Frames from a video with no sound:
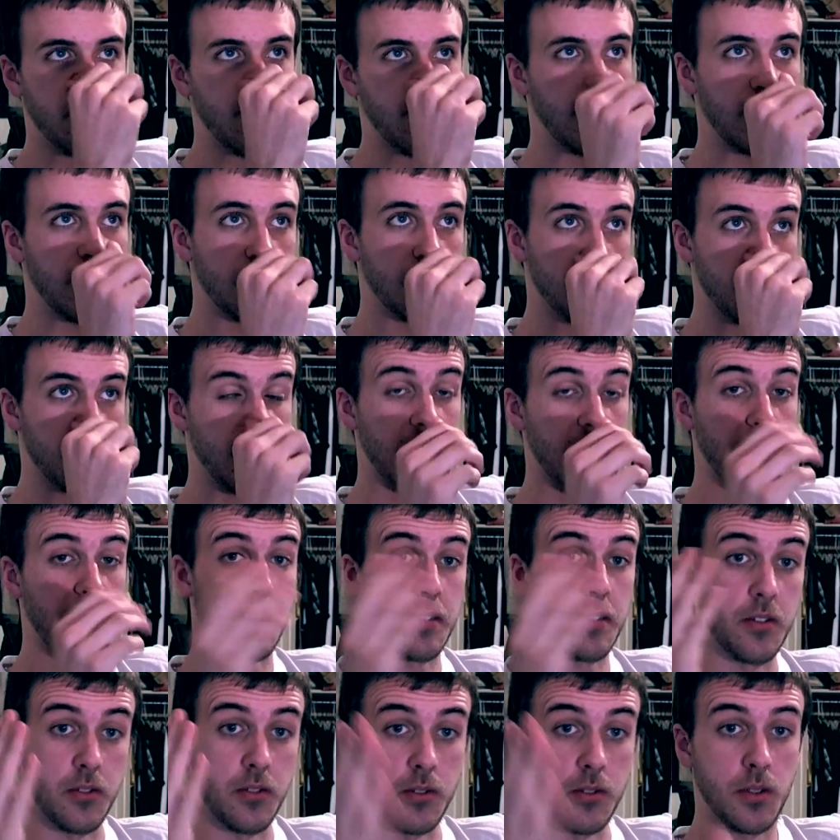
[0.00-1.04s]
and it was like,
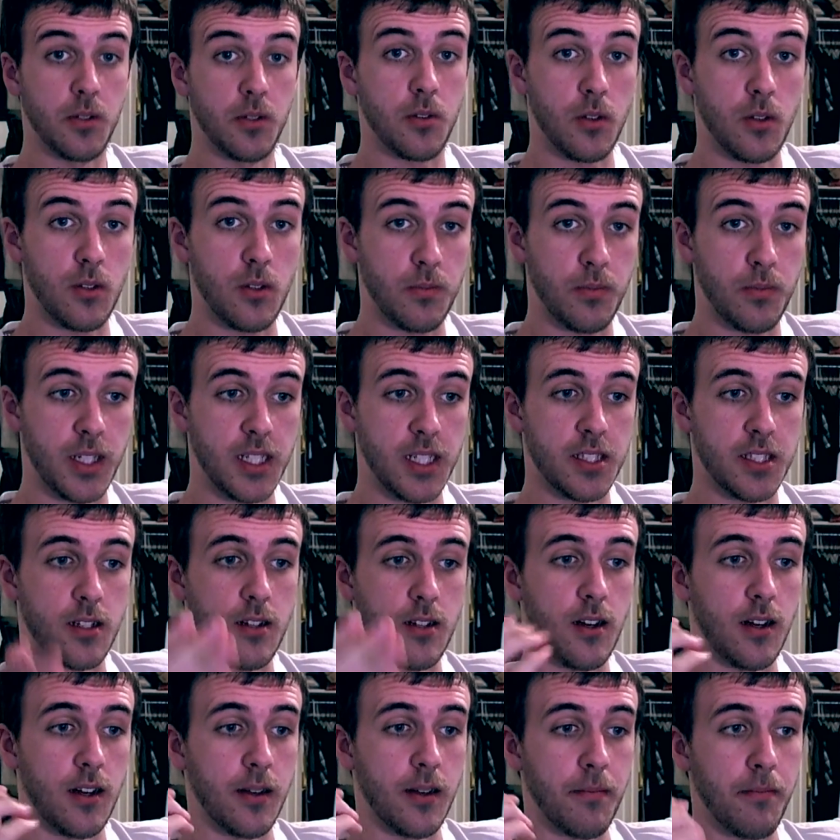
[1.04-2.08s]
new Coldplay
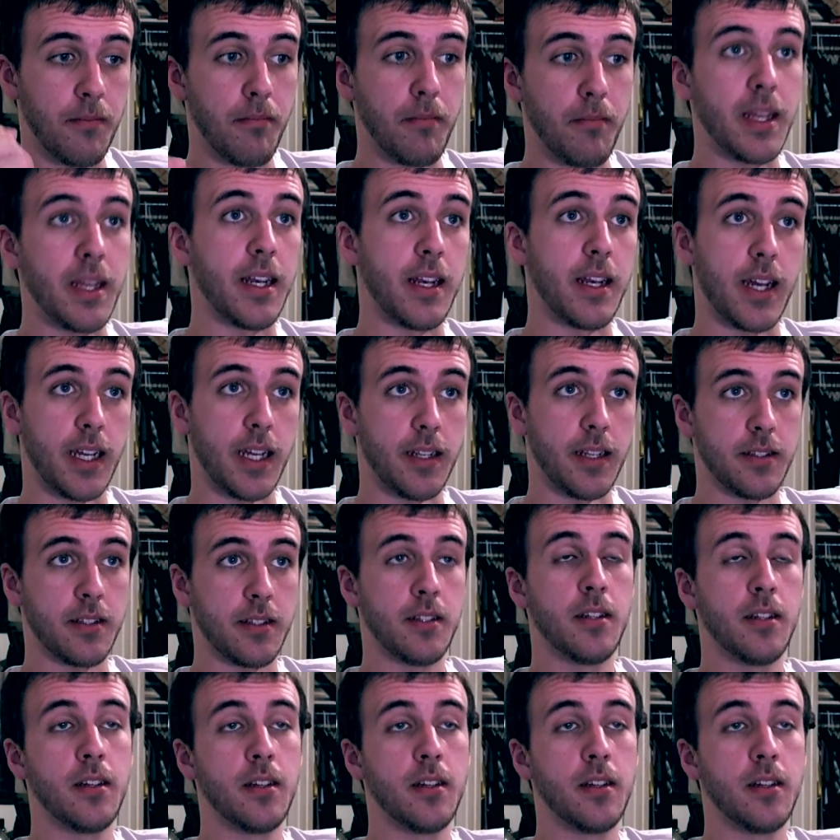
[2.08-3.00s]
song, Midnight.